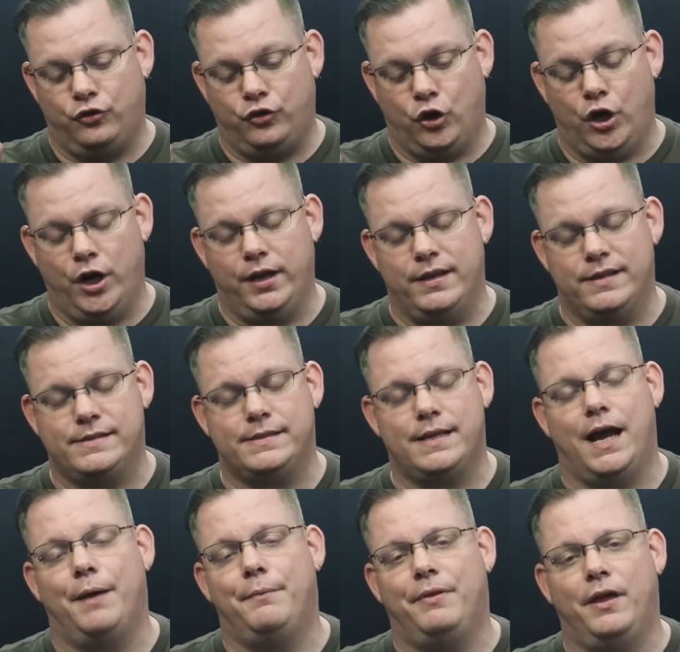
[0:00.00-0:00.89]
During this
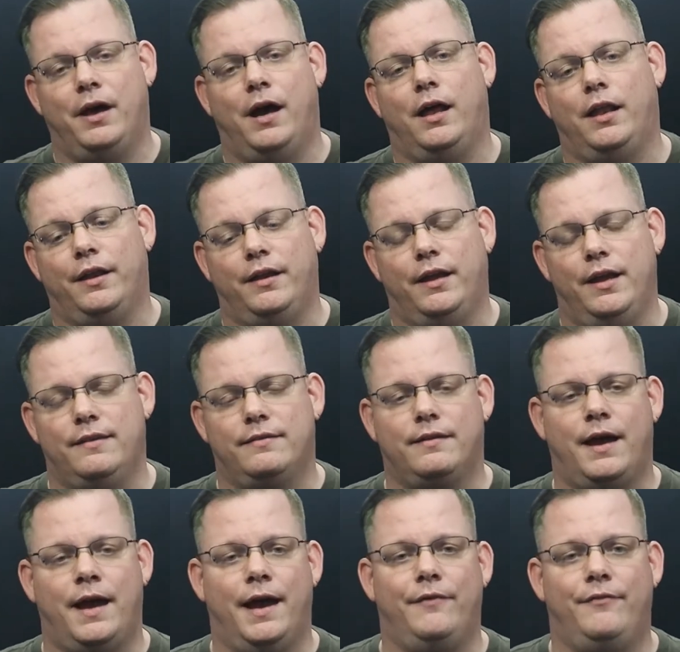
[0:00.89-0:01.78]
time of the
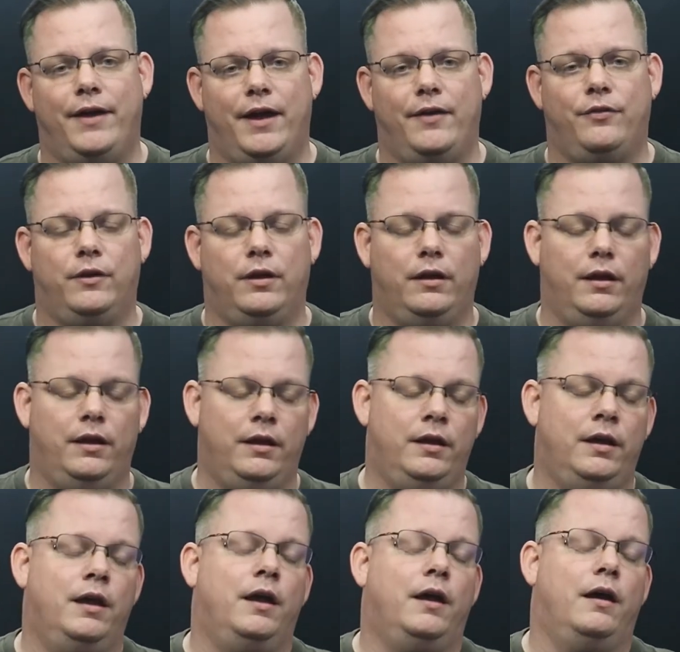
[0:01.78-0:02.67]
holidays, I've had
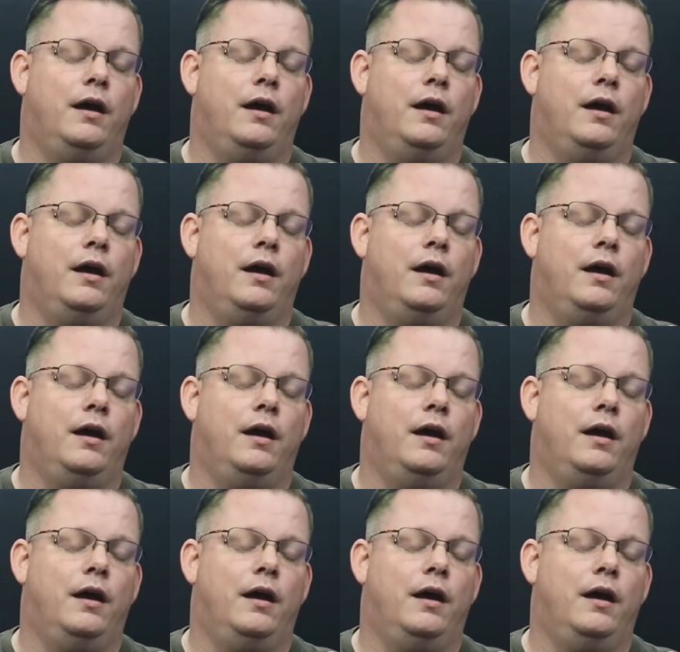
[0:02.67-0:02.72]
the